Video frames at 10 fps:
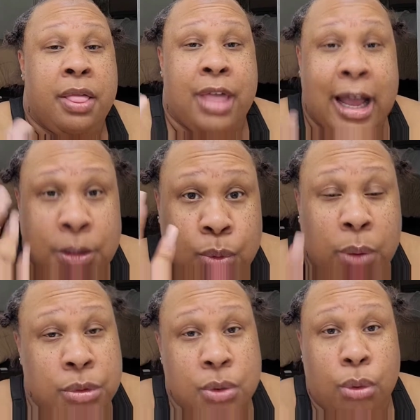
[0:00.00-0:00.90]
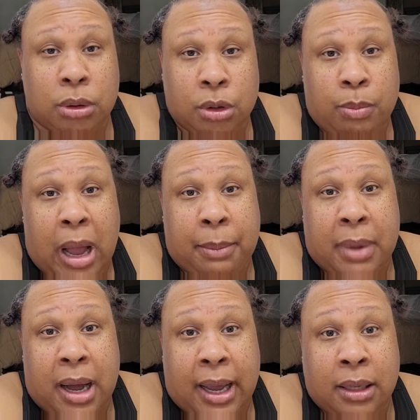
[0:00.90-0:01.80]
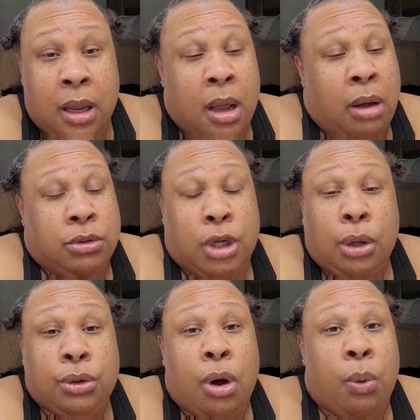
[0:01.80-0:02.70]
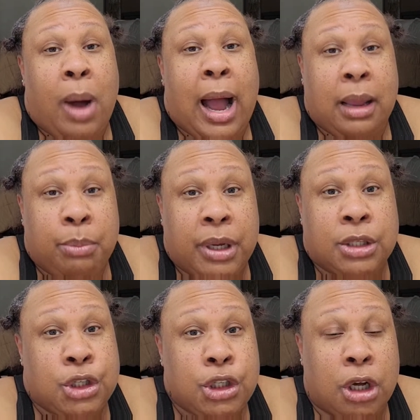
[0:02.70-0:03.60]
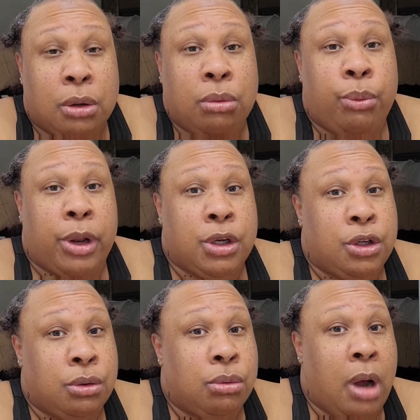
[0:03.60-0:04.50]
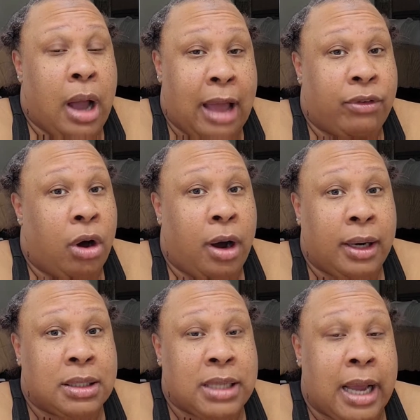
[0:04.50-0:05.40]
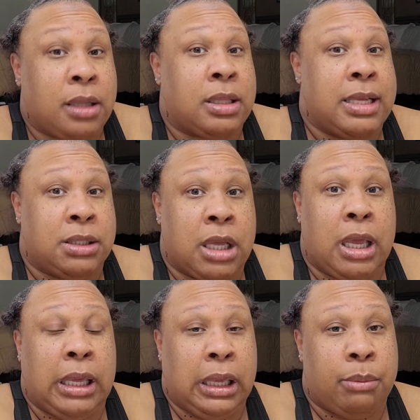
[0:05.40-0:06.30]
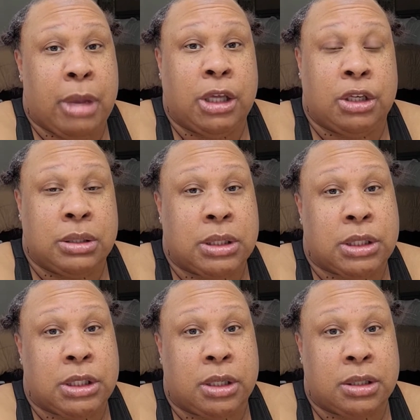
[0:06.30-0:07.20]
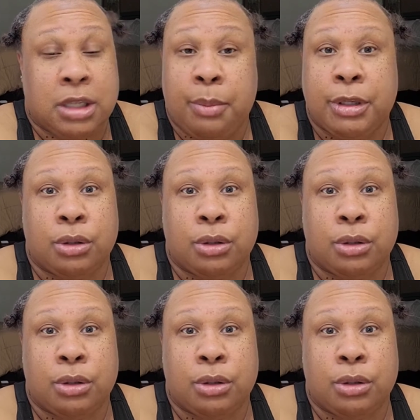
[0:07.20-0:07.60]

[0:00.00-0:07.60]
That's what was going through my mind. Don't know why, but you know, when you have a heart attack, they say it can make you sick to your stomach.